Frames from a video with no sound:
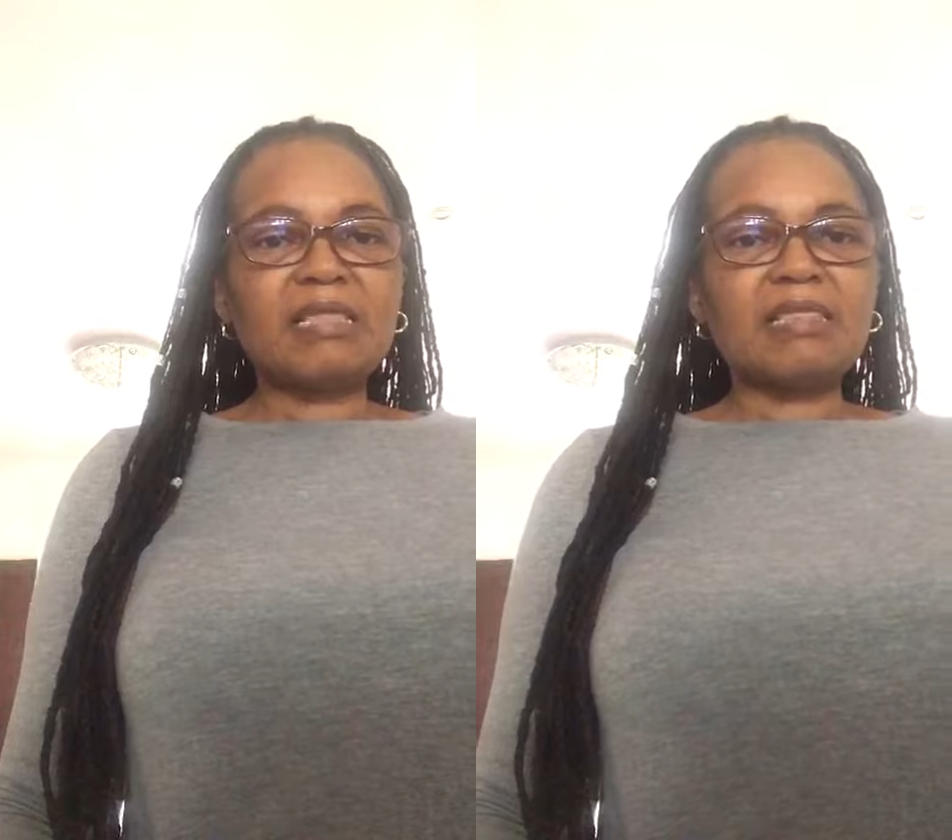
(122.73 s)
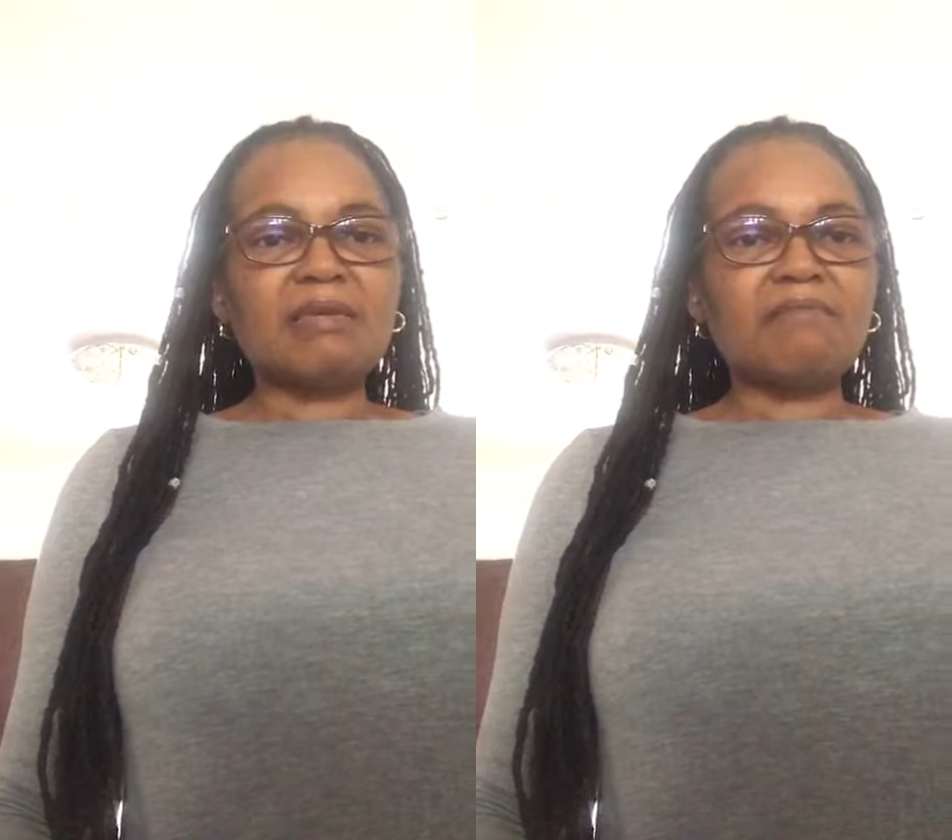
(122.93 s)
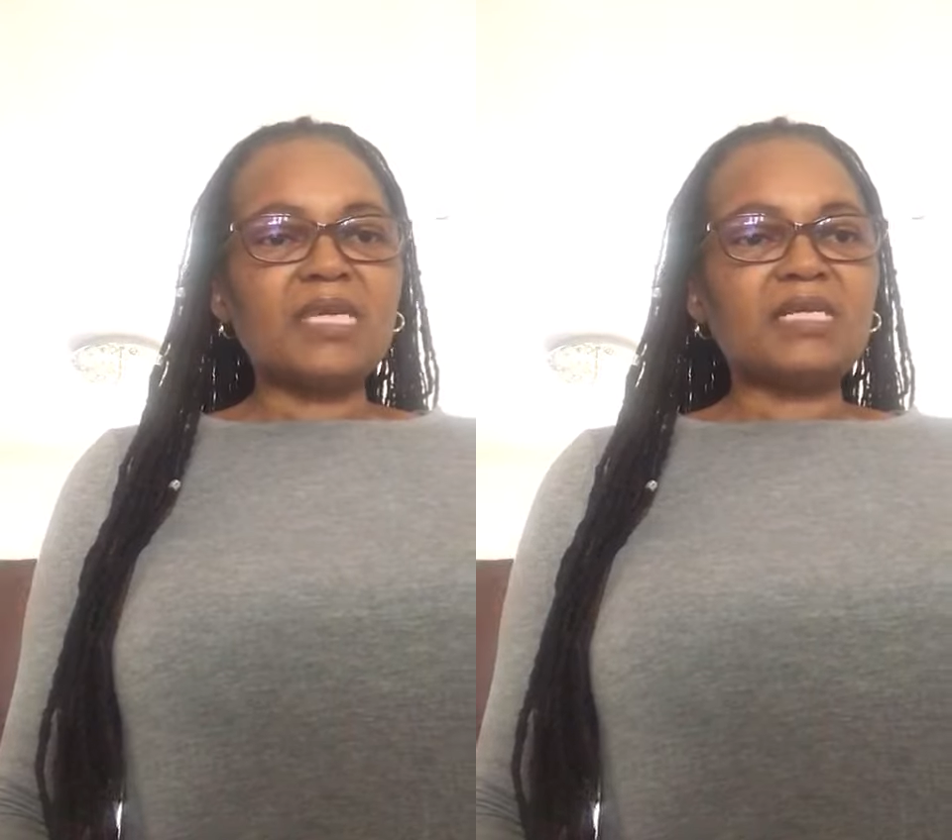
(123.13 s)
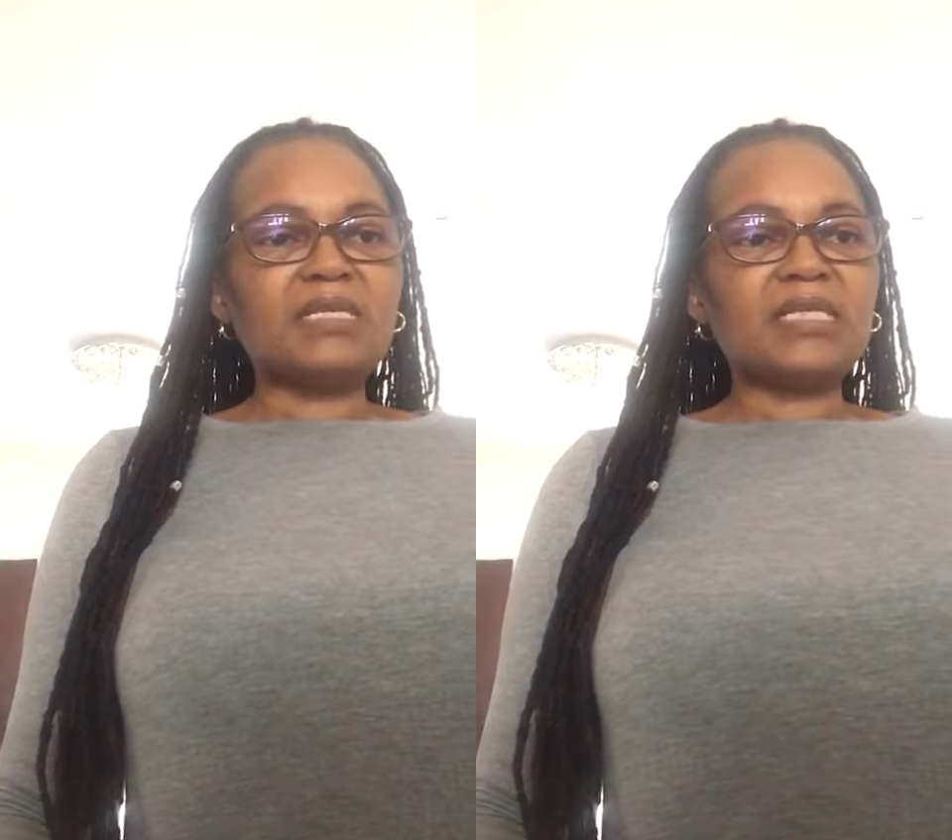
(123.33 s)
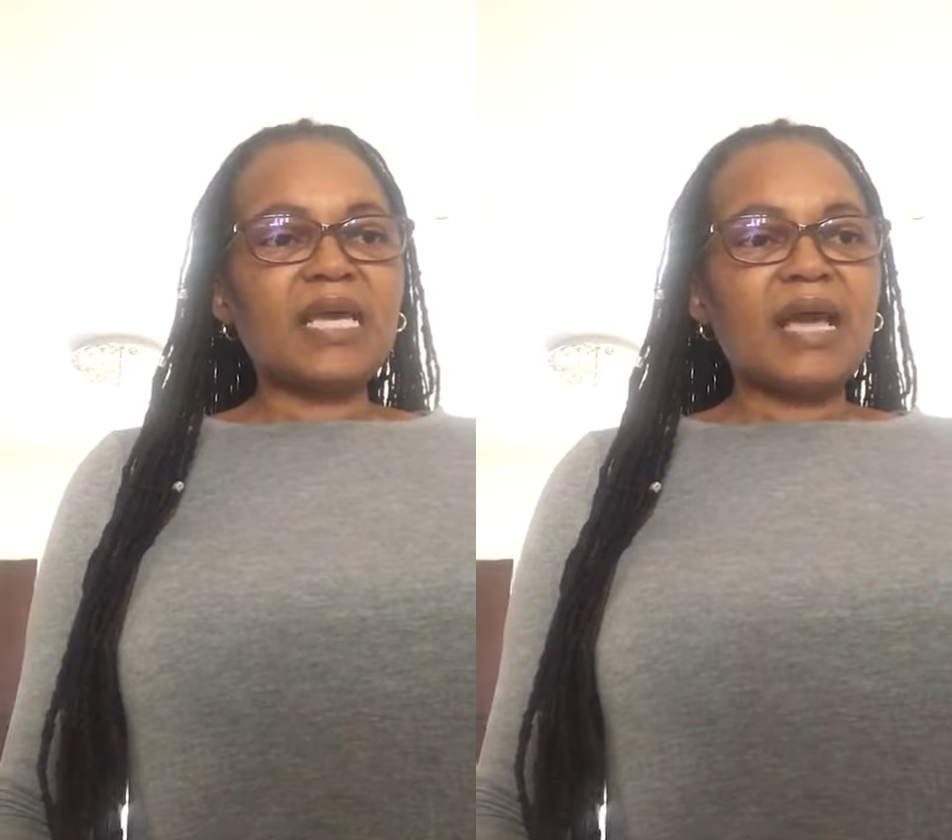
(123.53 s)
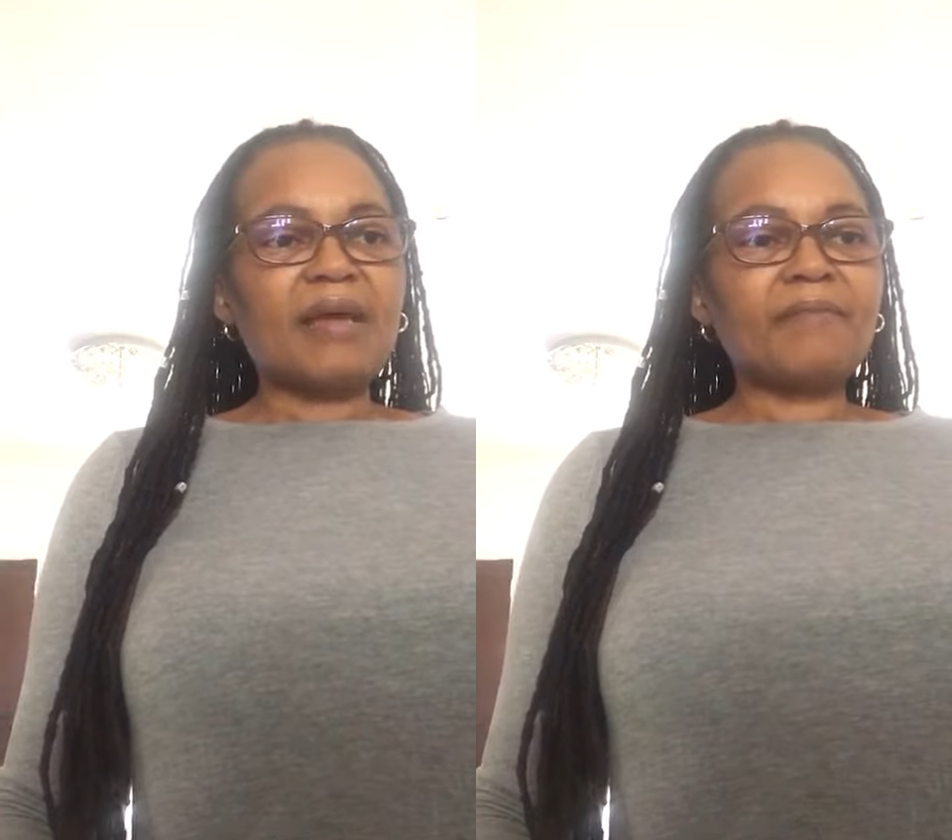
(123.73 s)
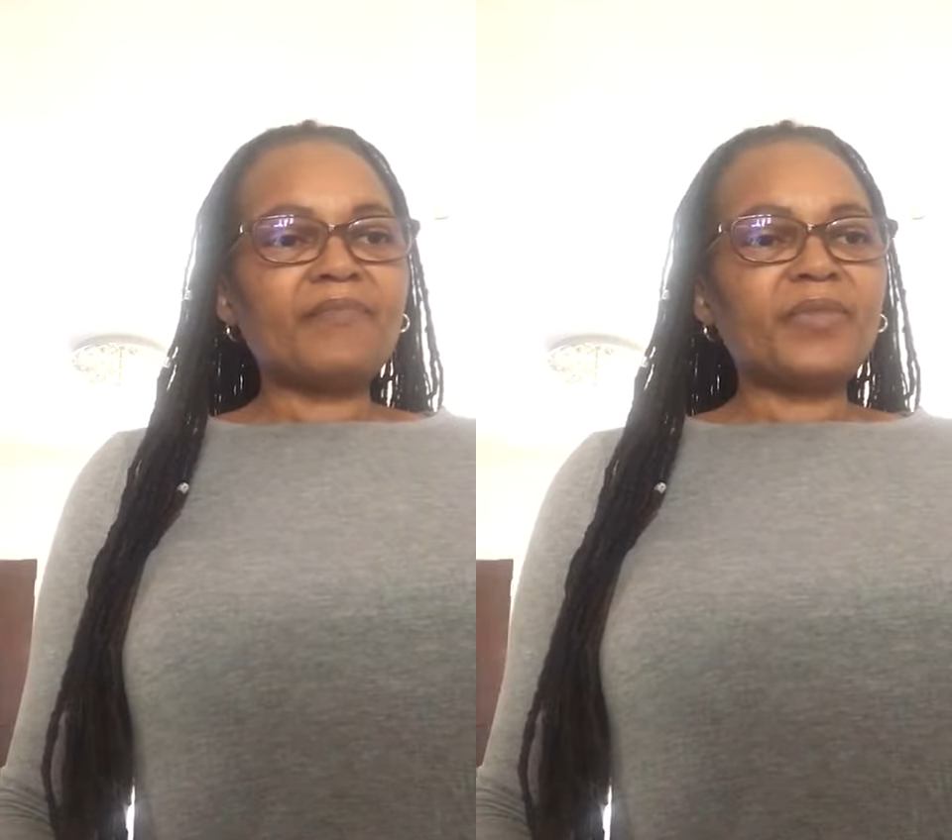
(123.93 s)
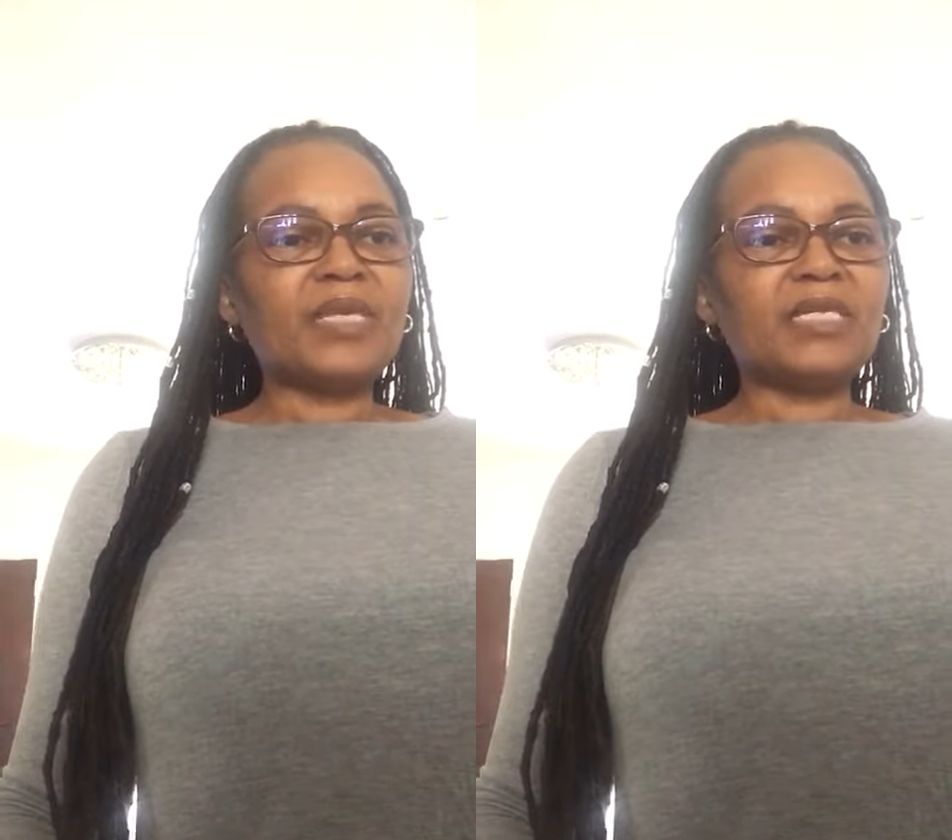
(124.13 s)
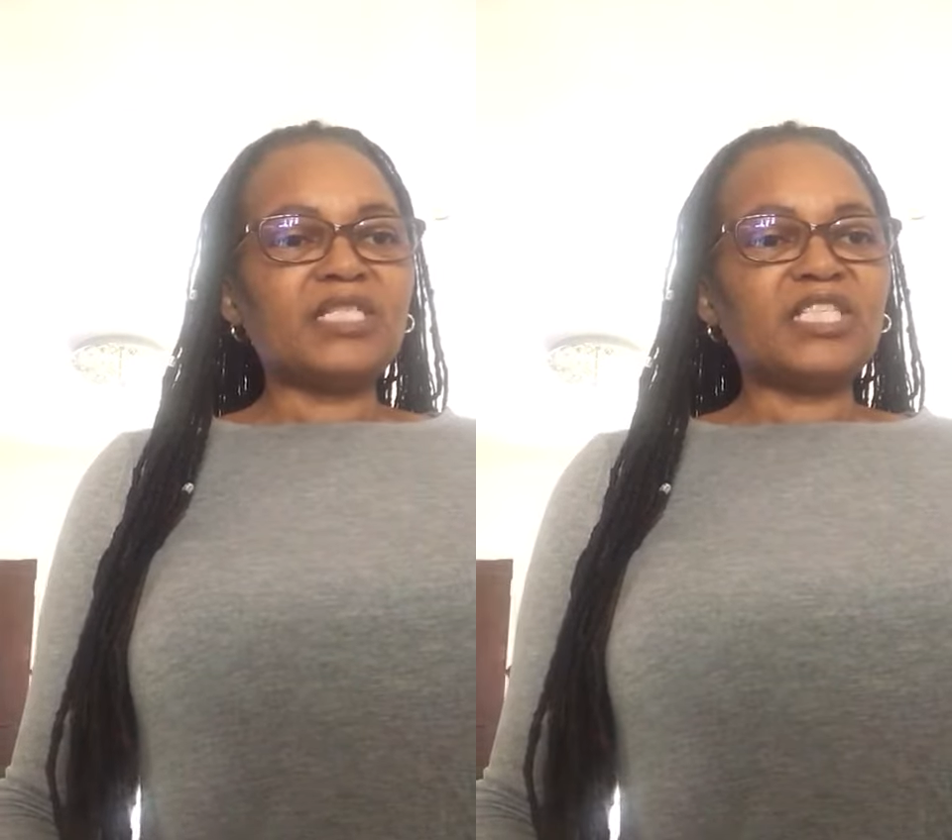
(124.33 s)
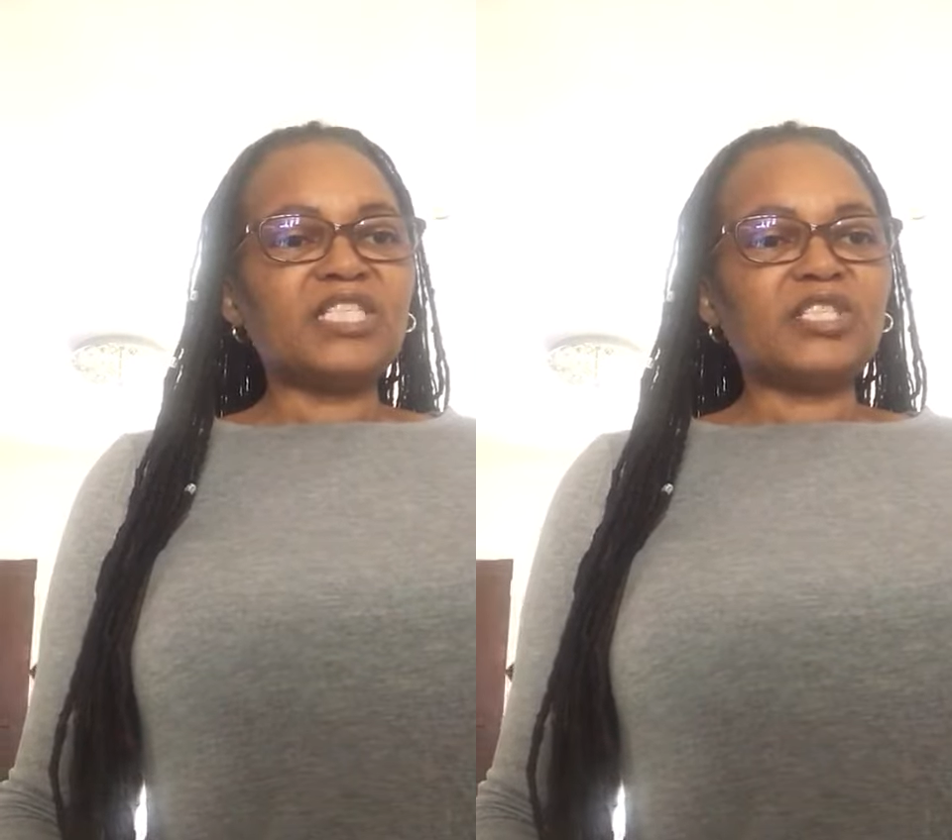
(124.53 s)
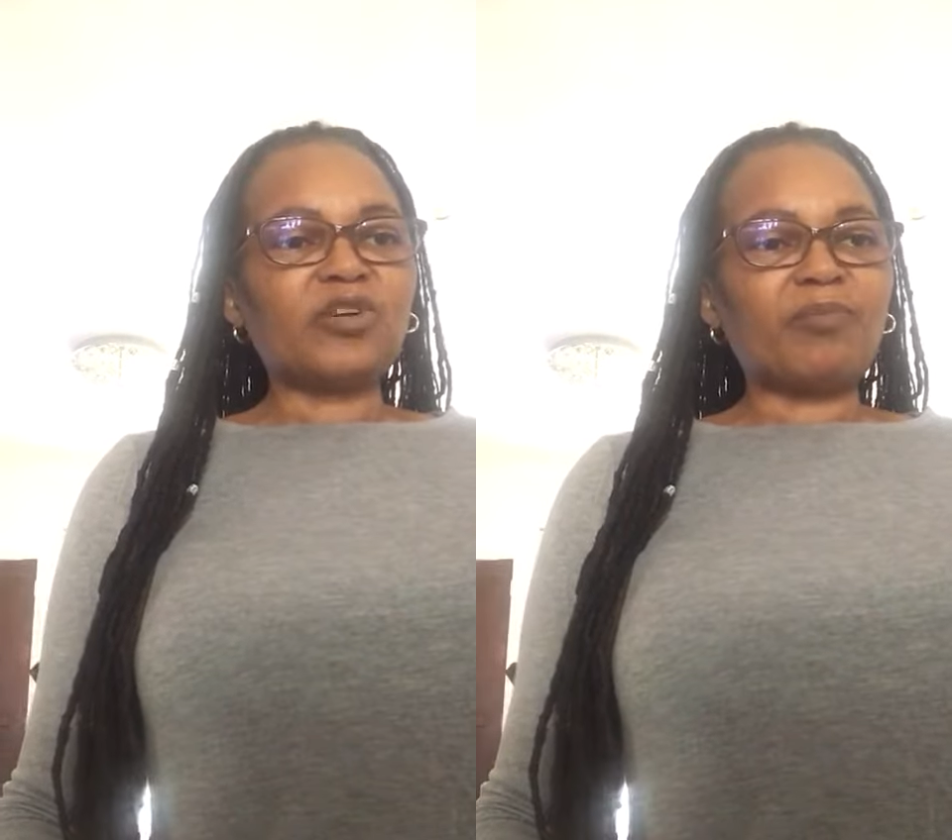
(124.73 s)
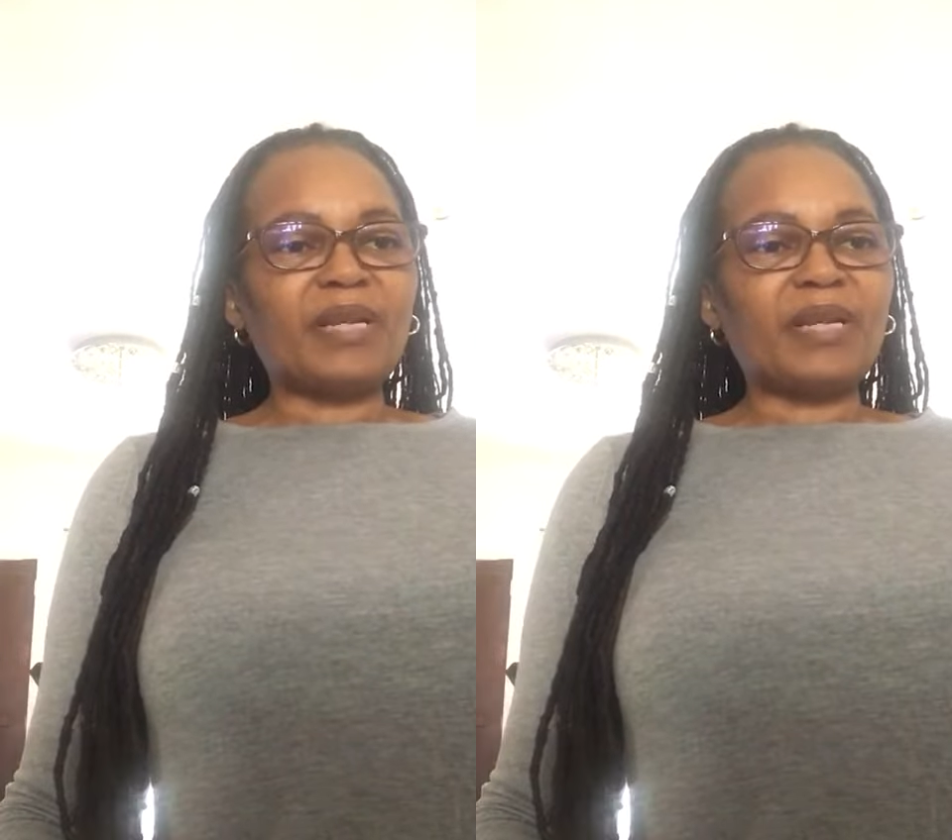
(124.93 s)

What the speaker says: the media, and digital